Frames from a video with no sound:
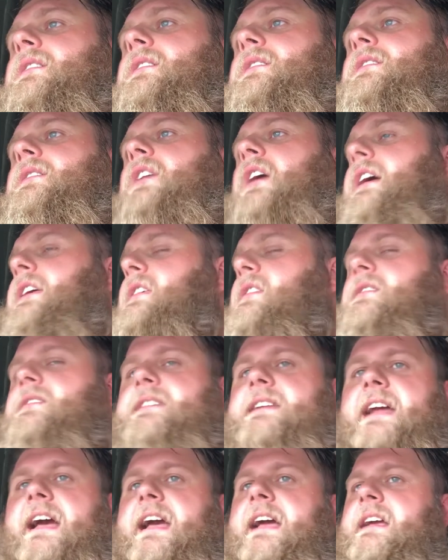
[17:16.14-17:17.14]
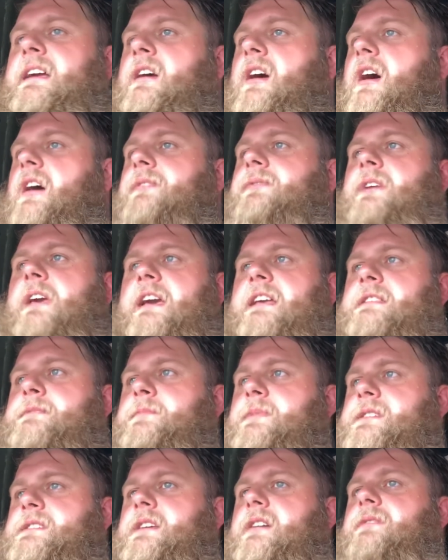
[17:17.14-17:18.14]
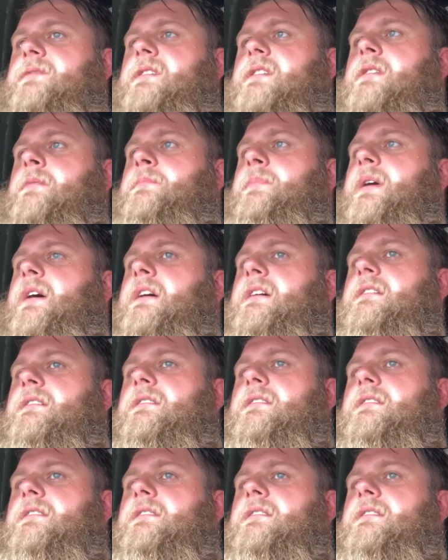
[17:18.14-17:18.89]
Like today, I've kicked myself up the butt.